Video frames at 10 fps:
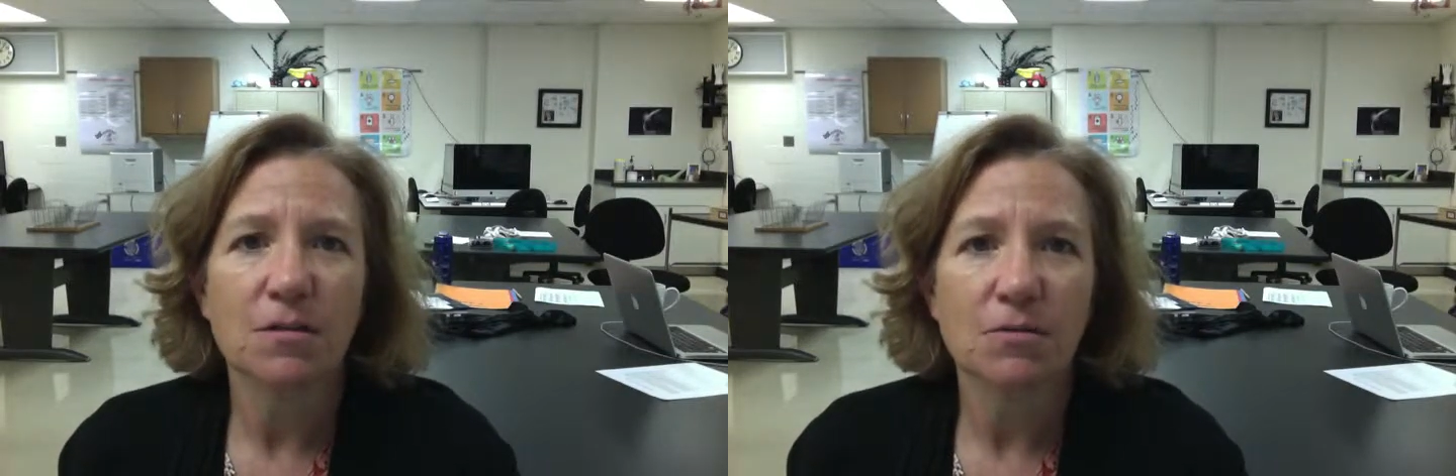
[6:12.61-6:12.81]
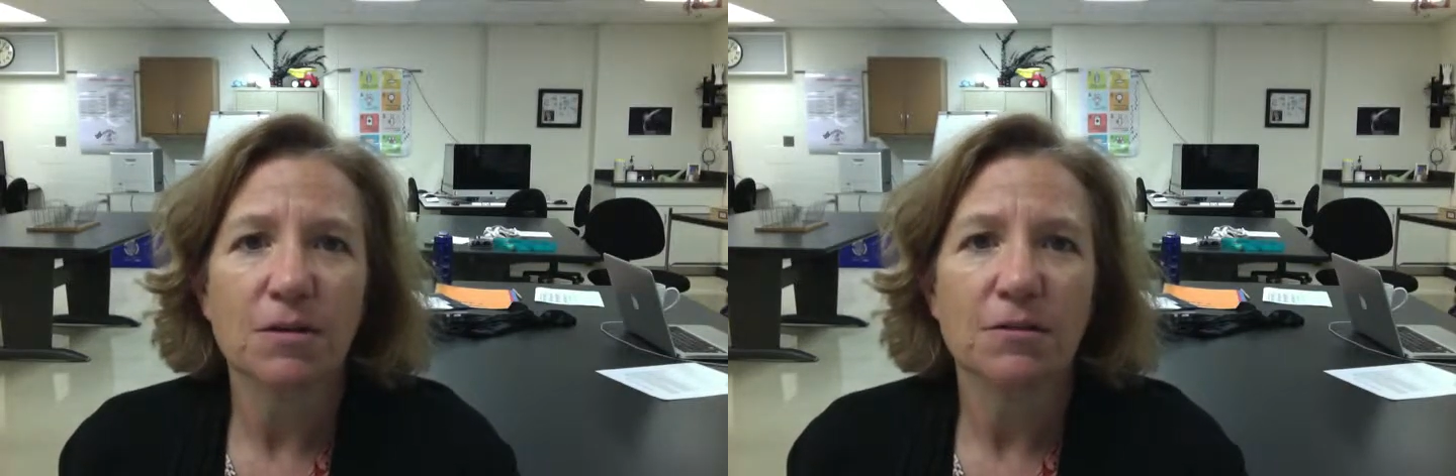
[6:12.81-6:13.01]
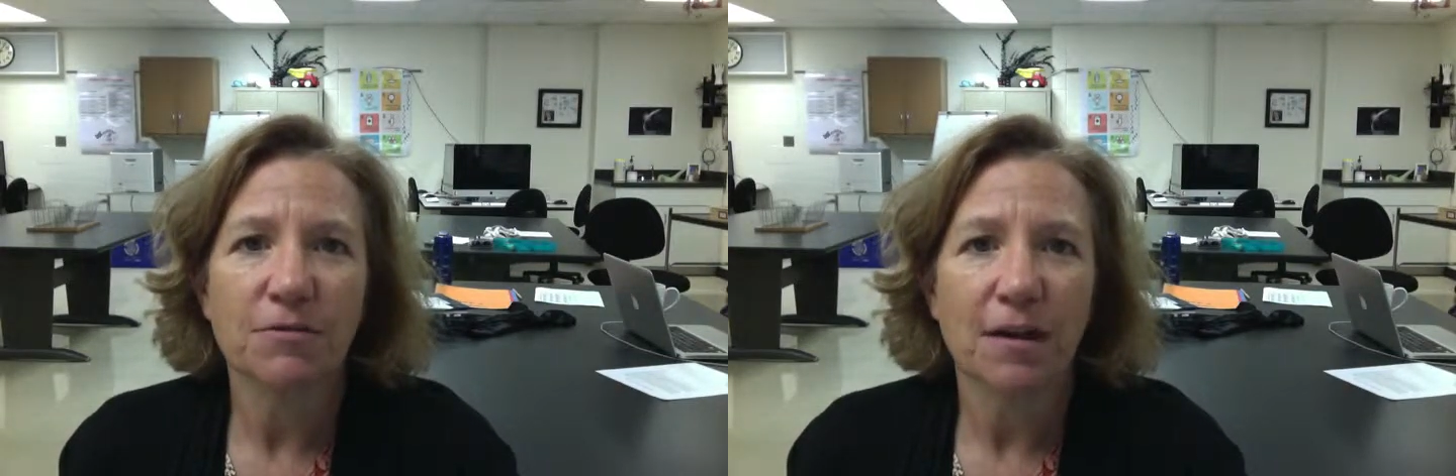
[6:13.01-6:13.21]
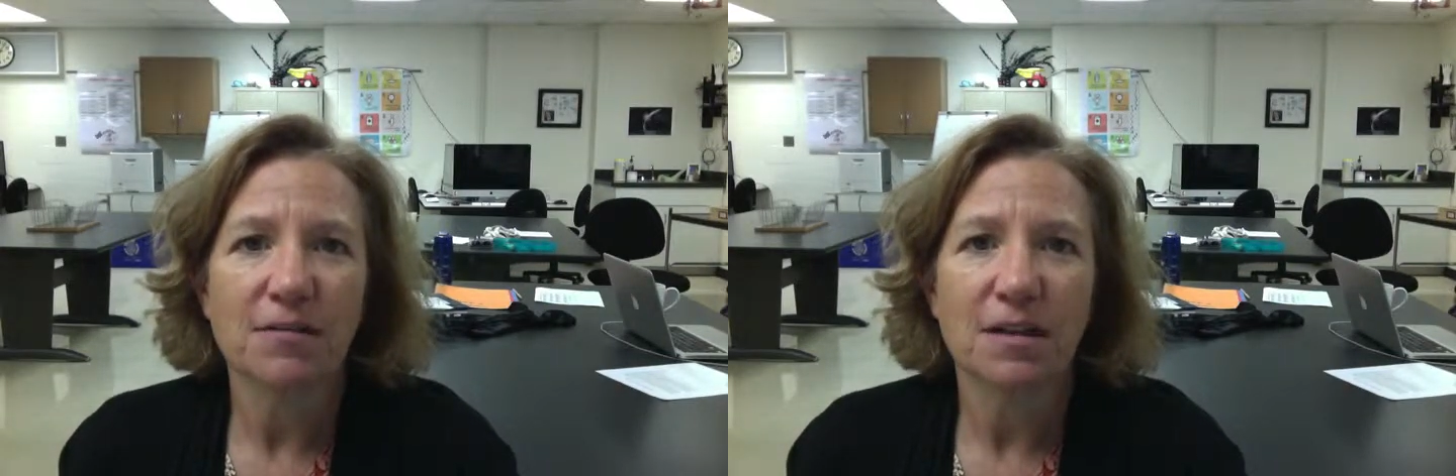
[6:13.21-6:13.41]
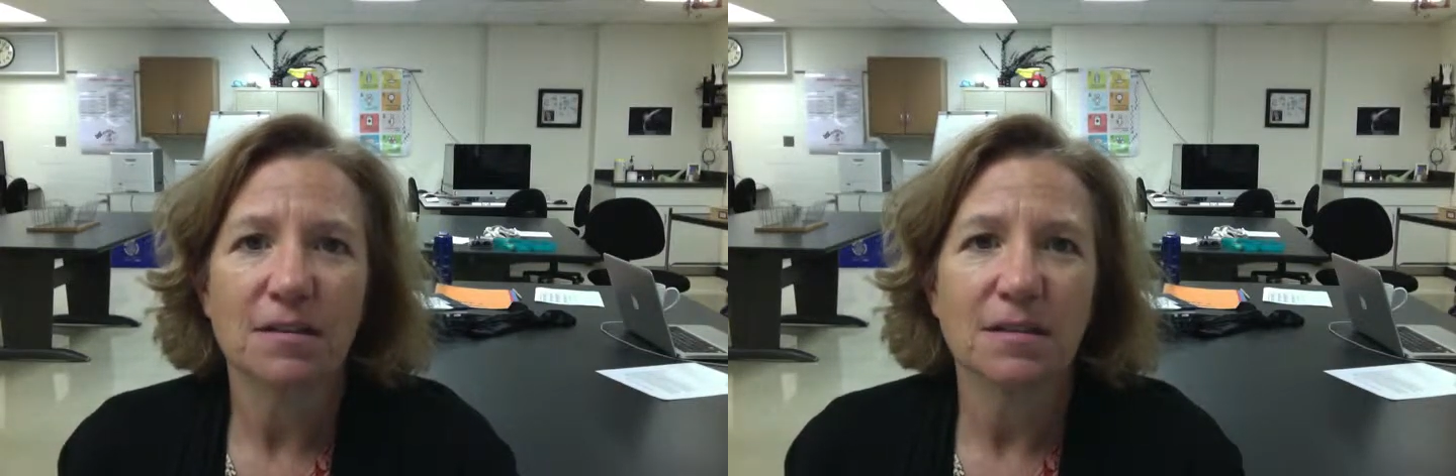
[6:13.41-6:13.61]
a 3 to 5
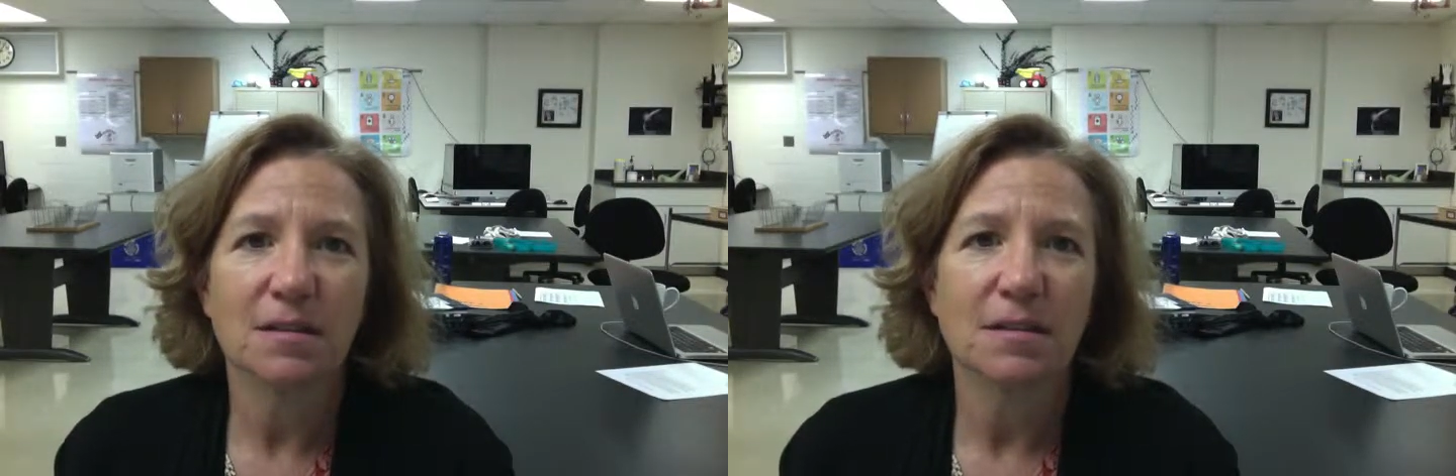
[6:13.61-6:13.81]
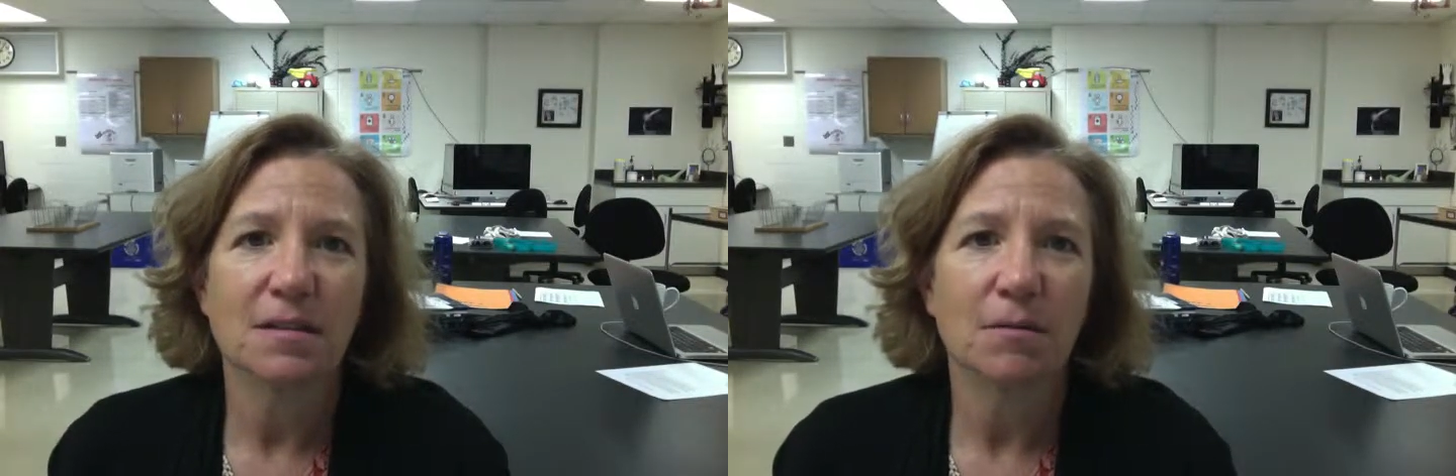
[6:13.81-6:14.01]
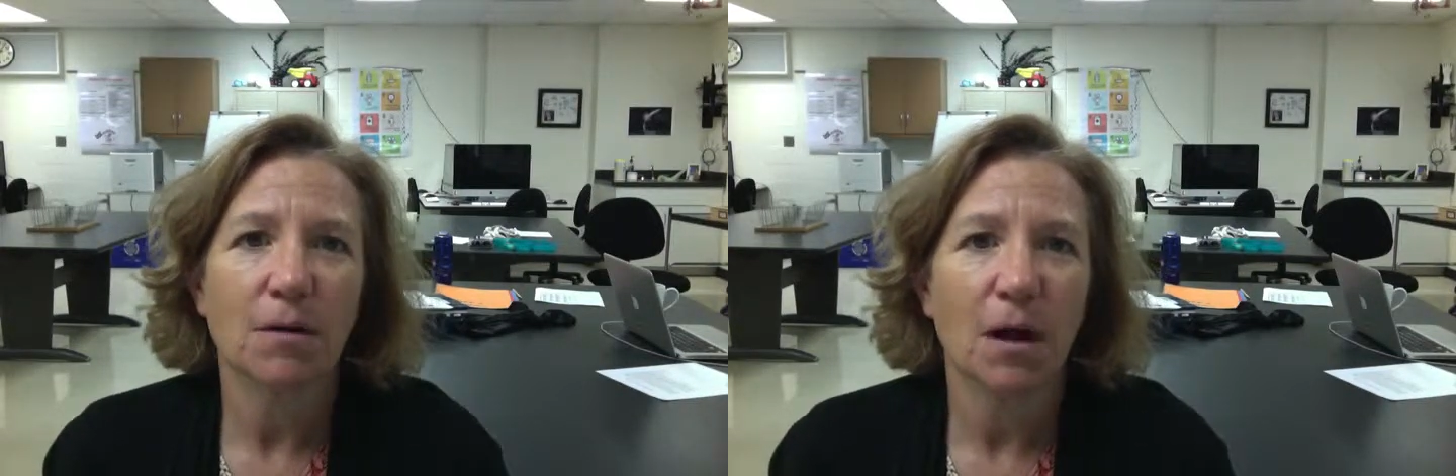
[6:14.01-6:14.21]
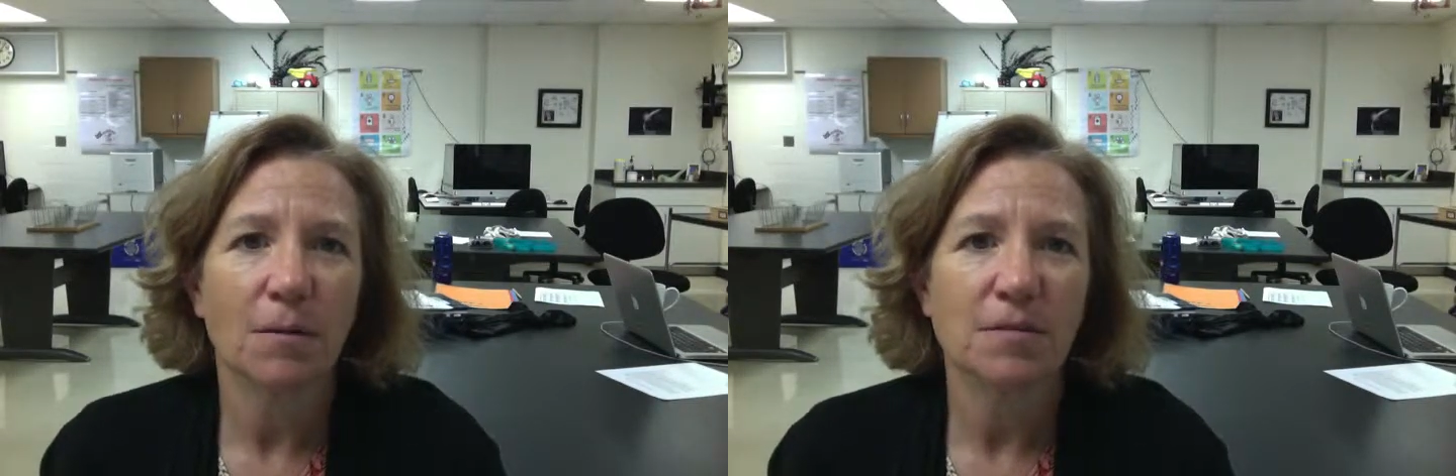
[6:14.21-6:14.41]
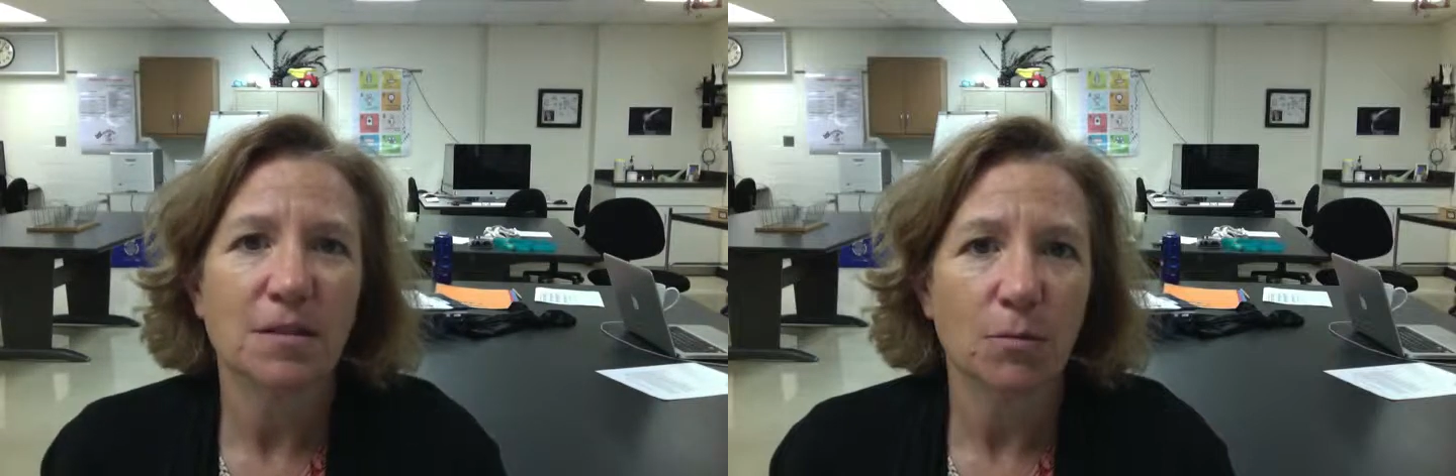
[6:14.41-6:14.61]
sentence
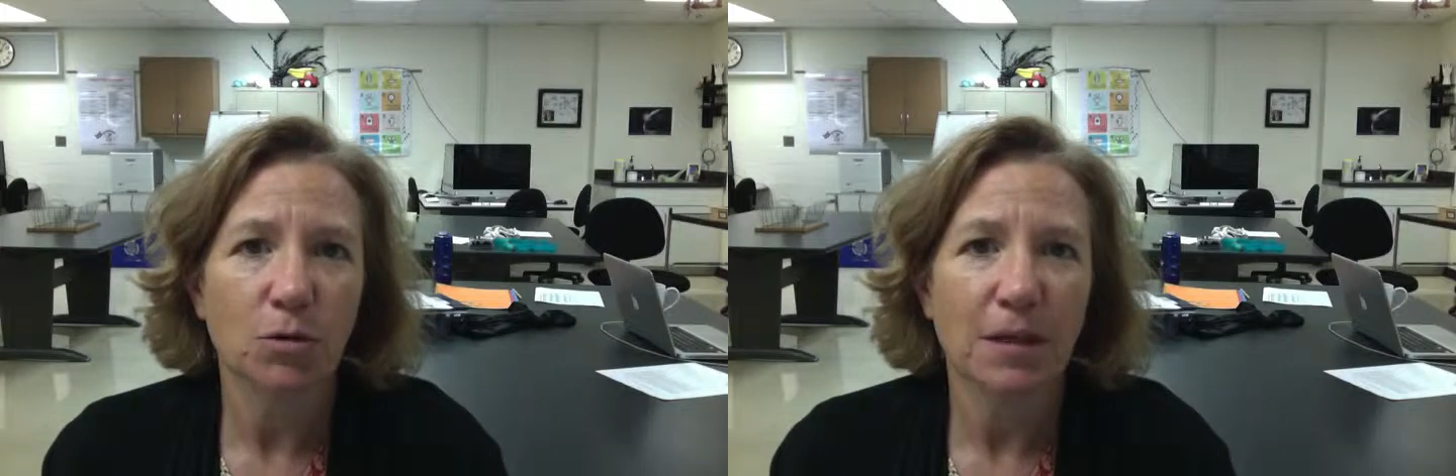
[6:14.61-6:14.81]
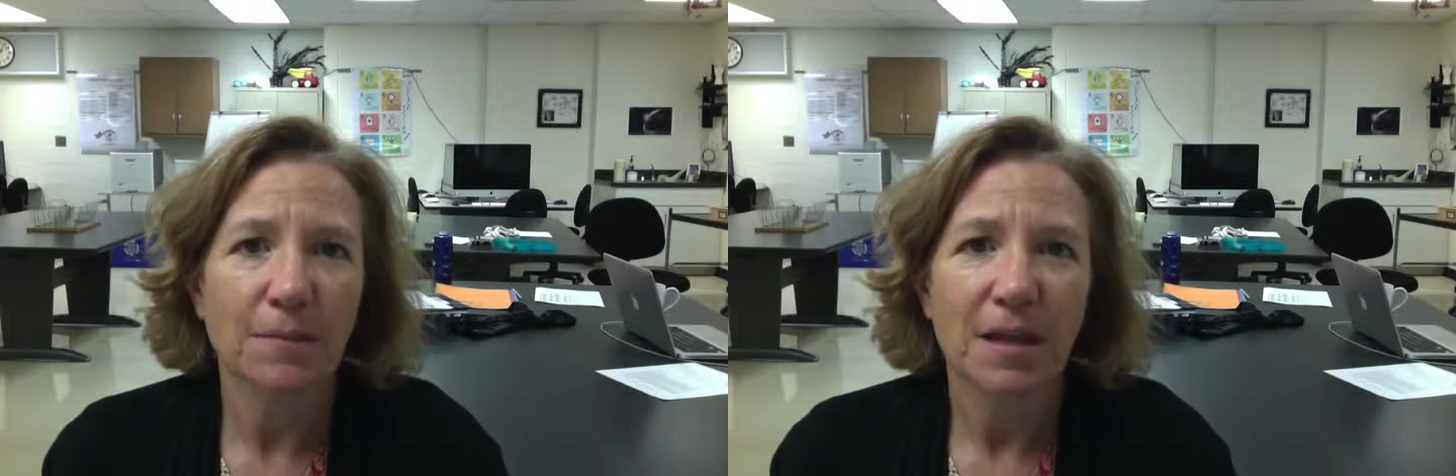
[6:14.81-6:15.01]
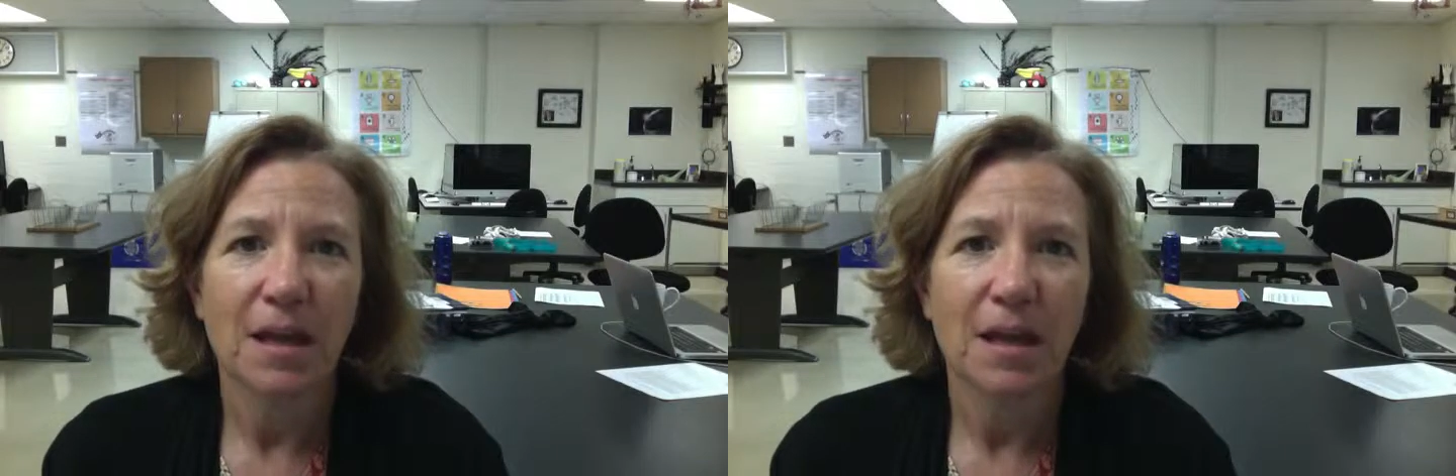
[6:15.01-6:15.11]
summary.